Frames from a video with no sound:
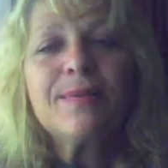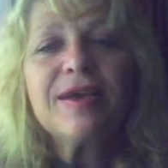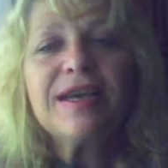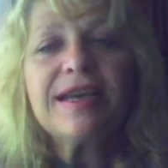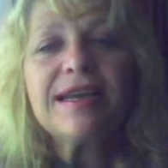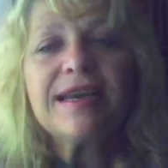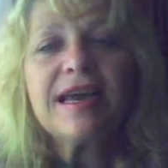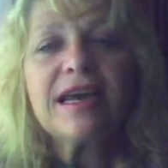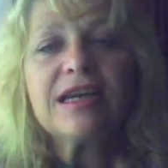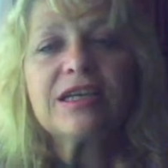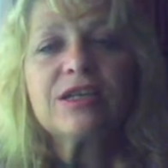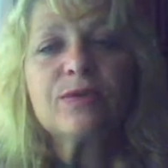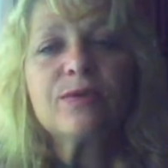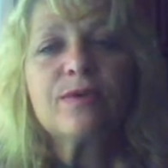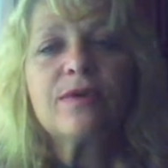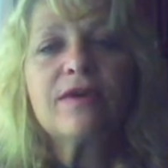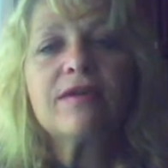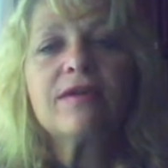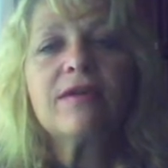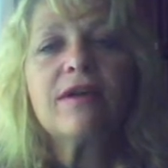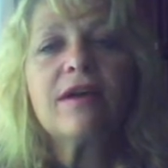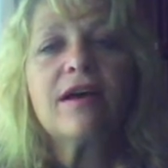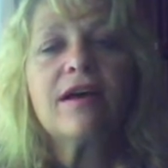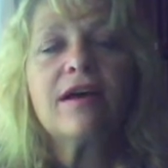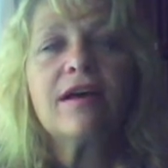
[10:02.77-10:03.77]
to be in
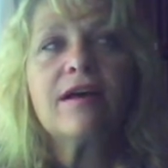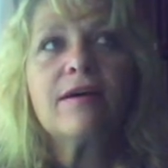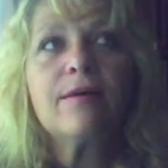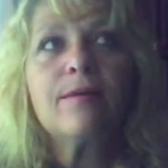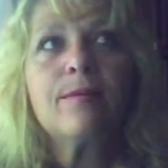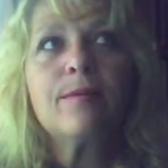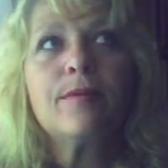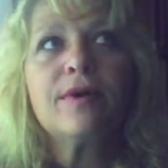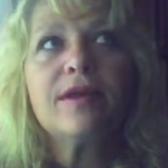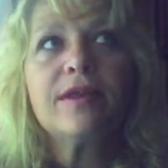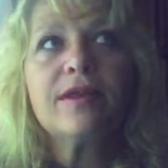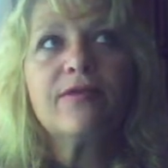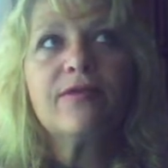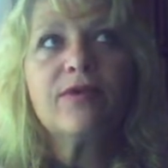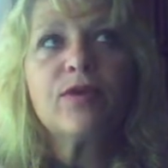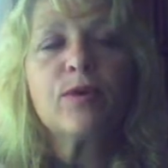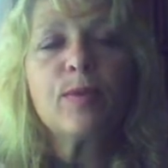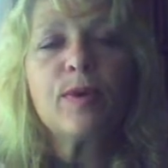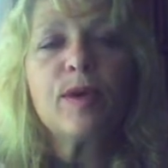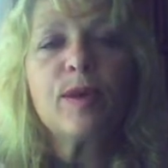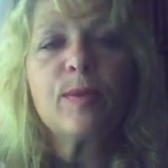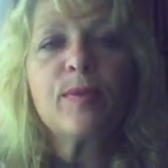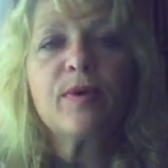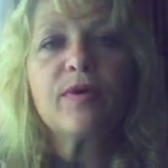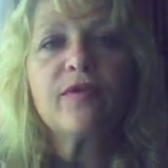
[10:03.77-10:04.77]
Nashville with a few
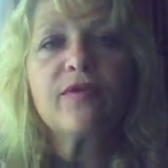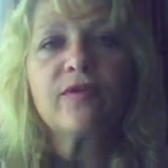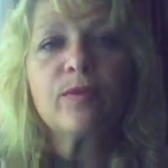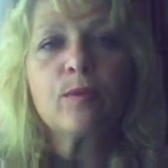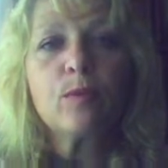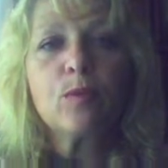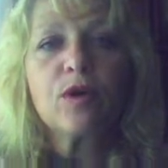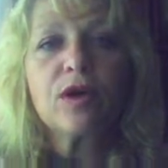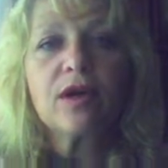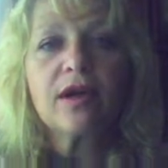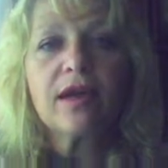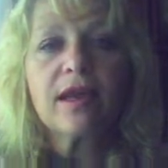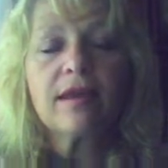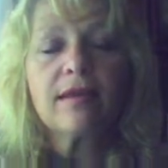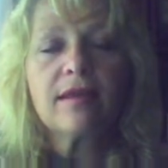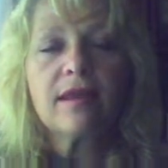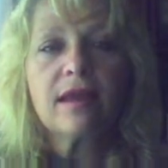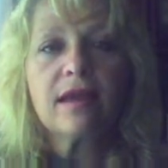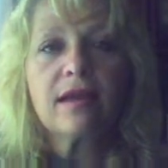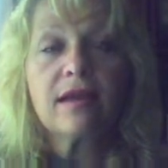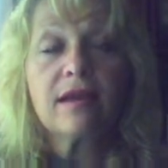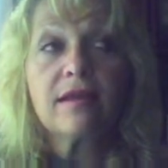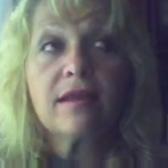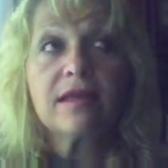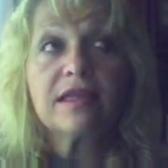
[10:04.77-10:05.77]
people from work at
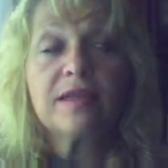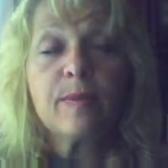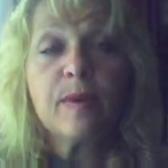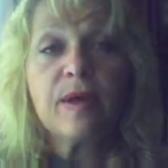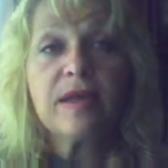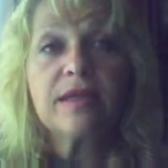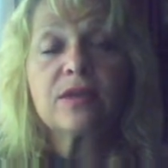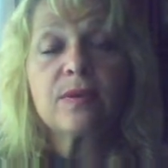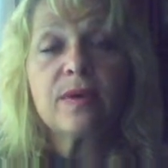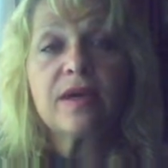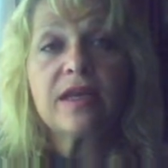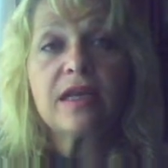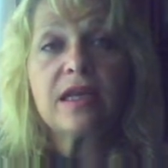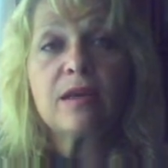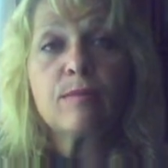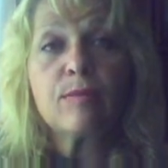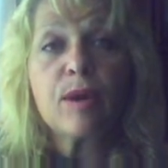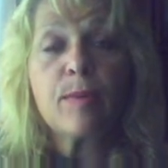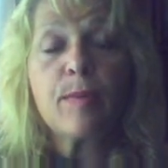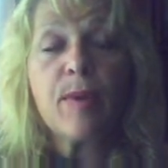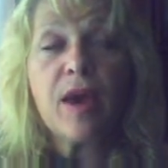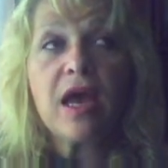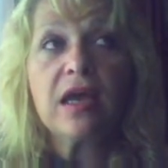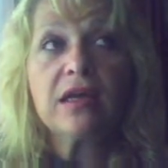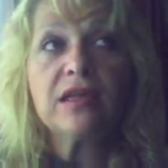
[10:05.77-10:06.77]
the end of this month, so I need
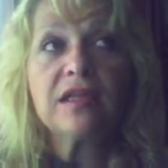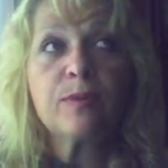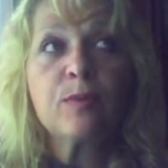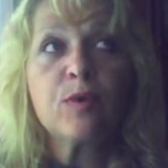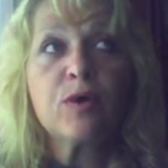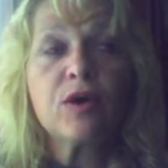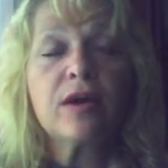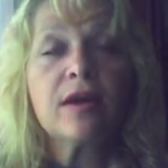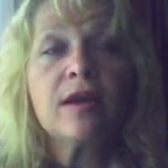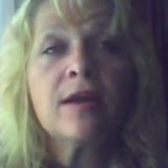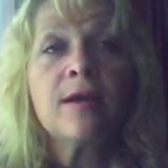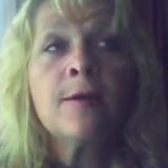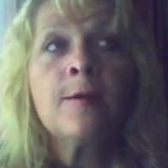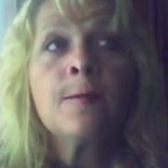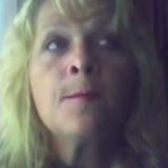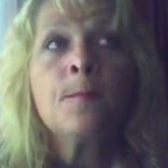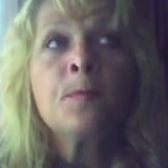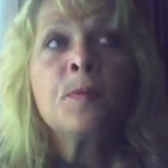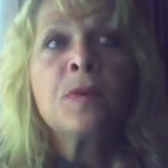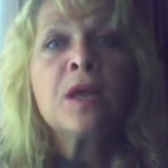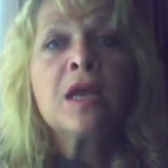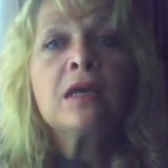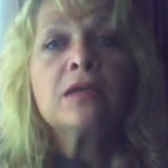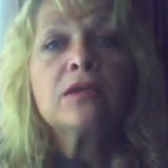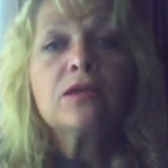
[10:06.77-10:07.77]
my passport.
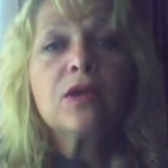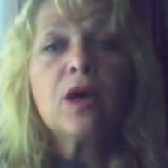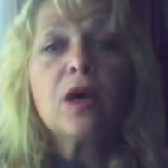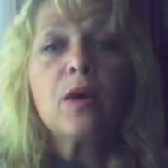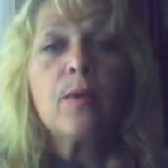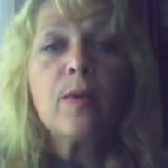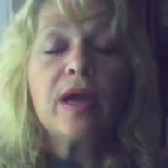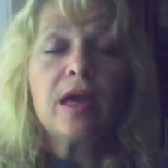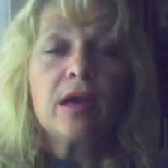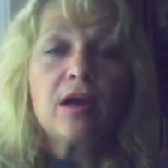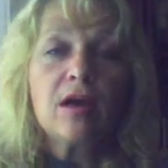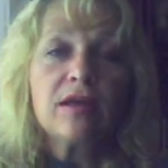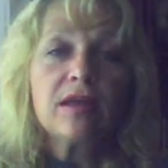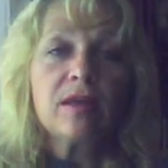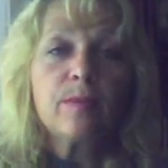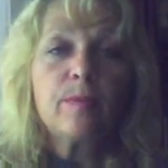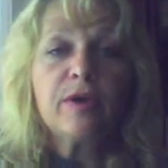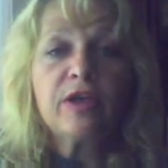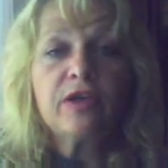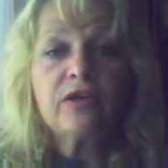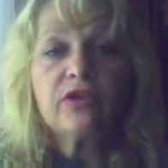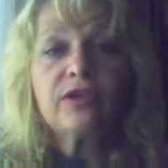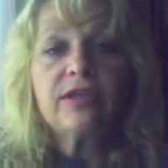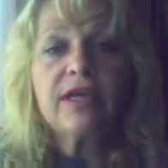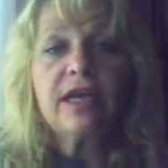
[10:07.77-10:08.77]
So I went and got the
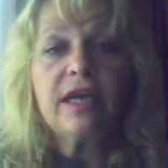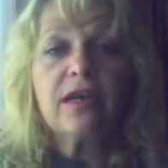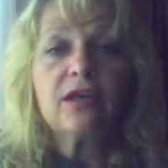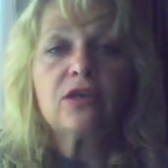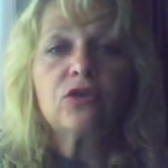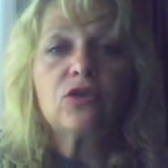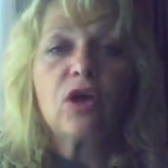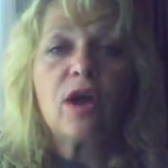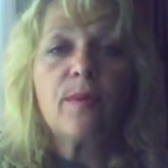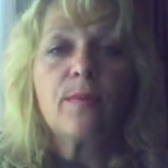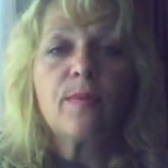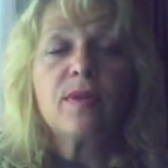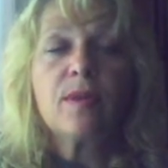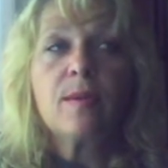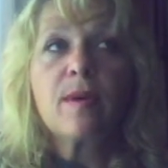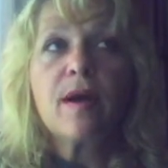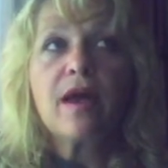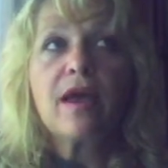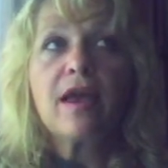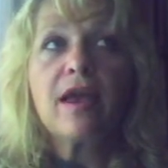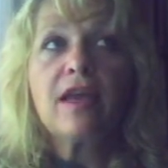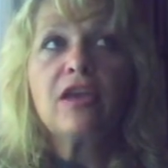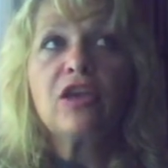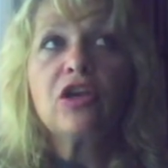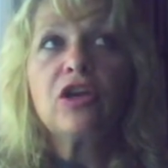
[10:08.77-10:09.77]
picture taken, dropped them
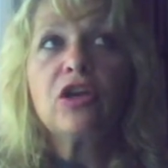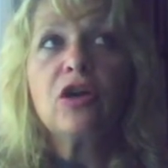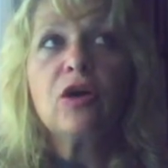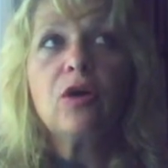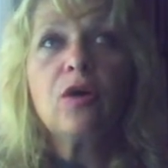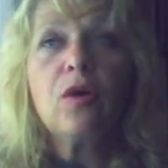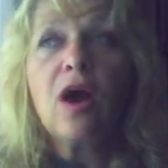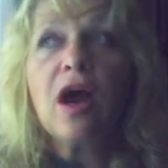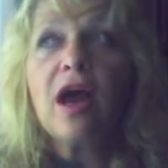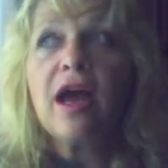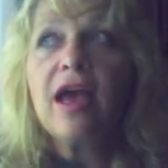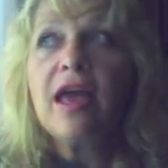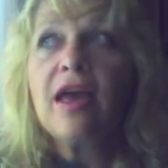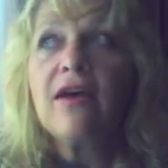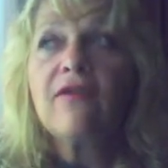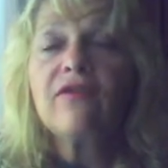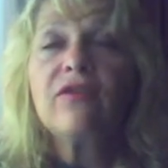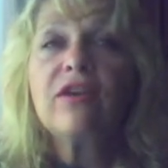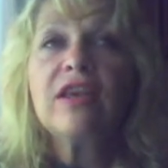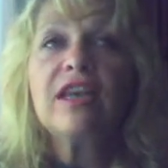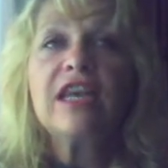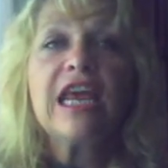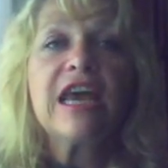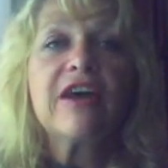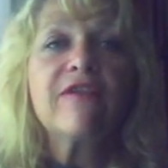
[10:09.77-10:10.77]
out. And you know, I have
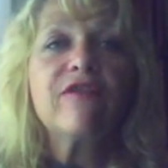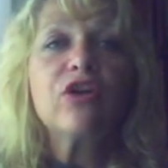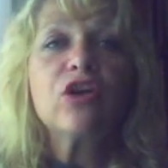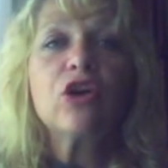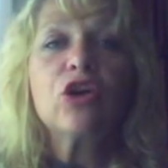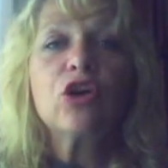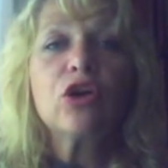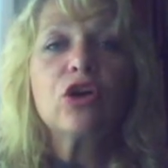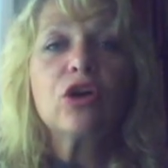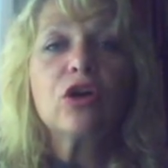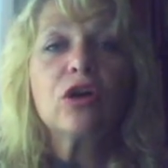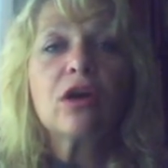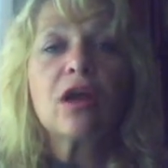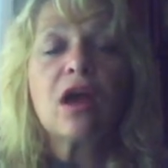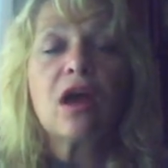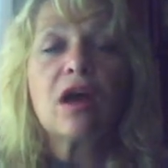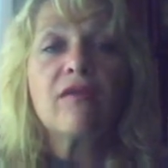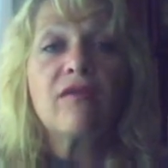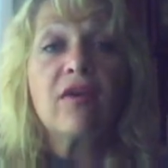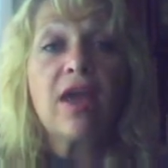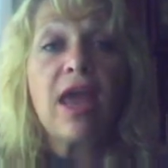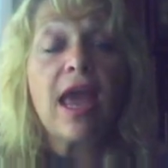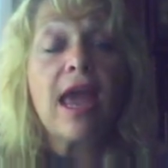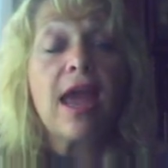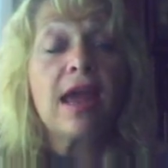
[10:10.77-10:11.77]
never heard
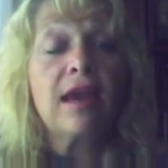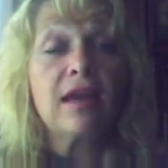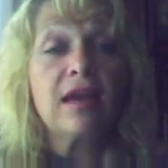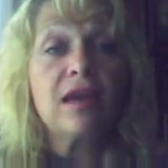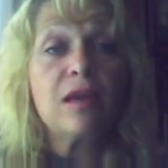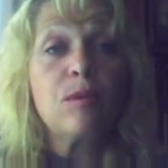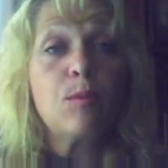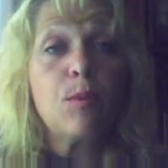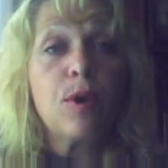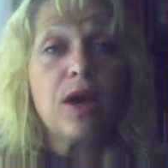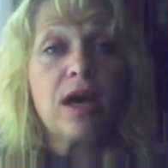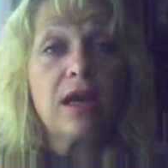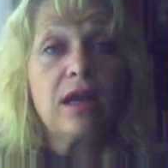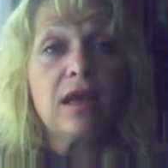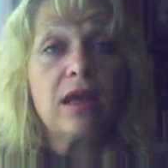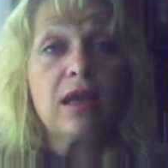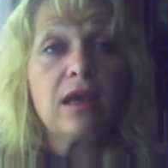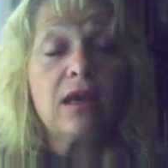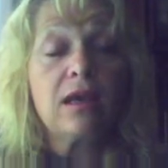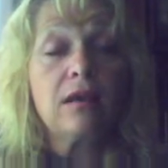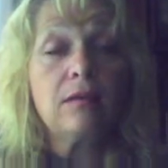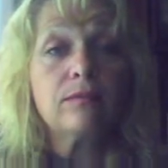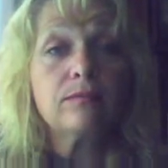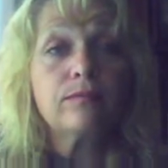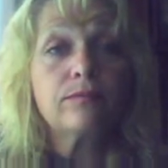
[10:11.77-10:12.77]
of
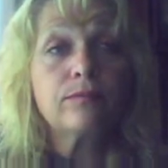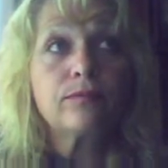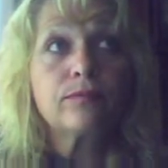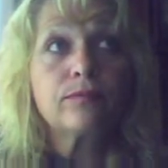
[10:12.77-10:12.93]
anybody